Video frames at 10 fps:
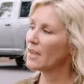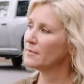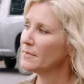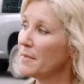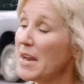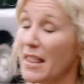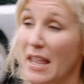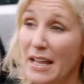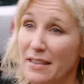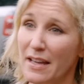Okay. I mean, I
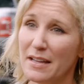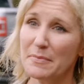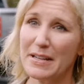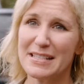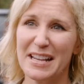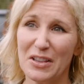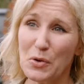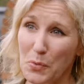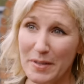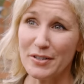like that, but is it going to
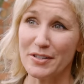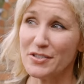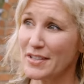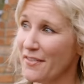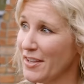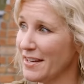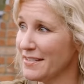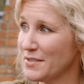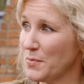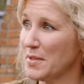look weird just having it
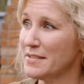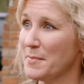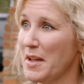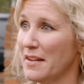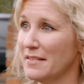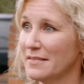in this one spot?